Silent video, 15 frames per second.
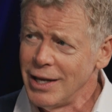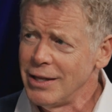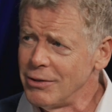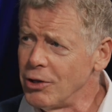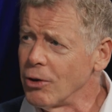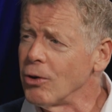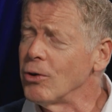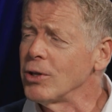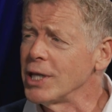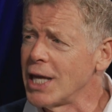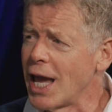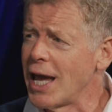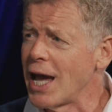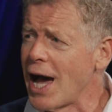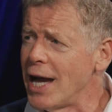the
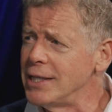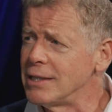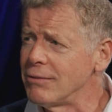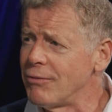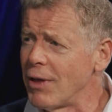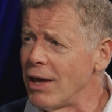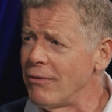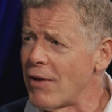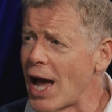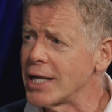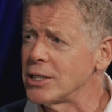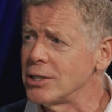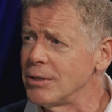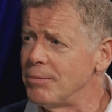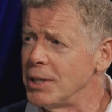early AIs have, have
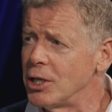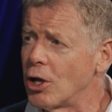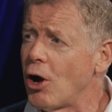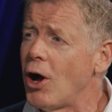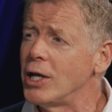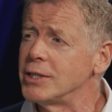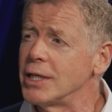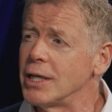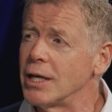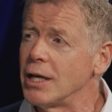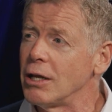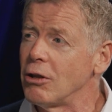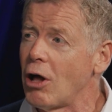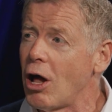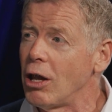actually been causing a,
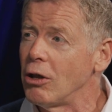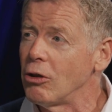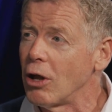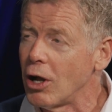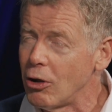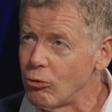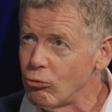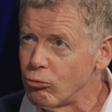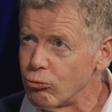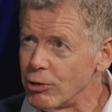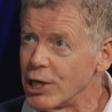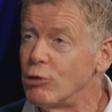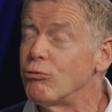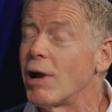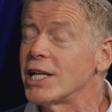a, a
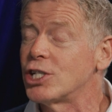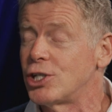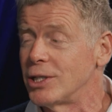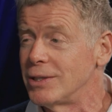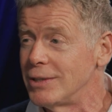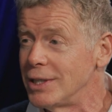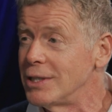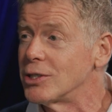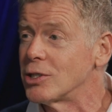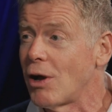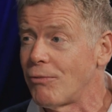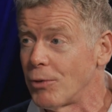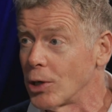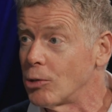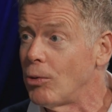regression in
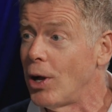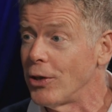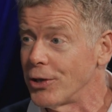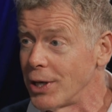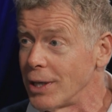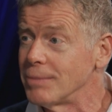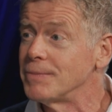software quality.